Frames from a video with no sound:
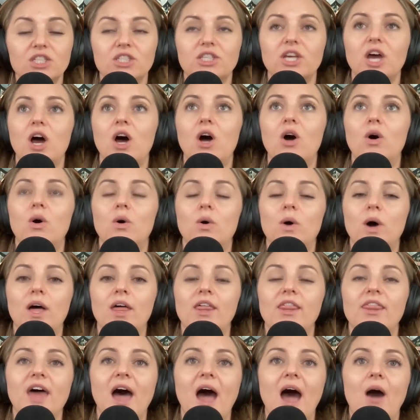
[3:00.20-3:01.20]
So
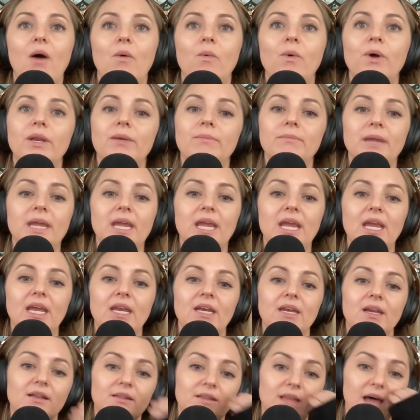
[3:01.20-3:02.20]
that would
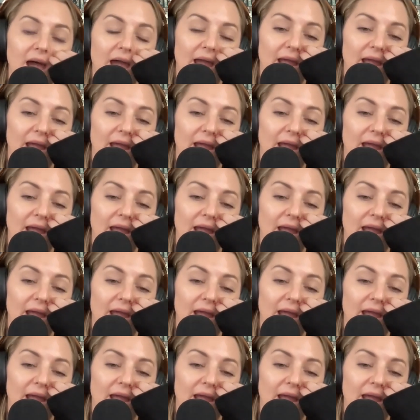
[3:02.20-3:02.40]
mean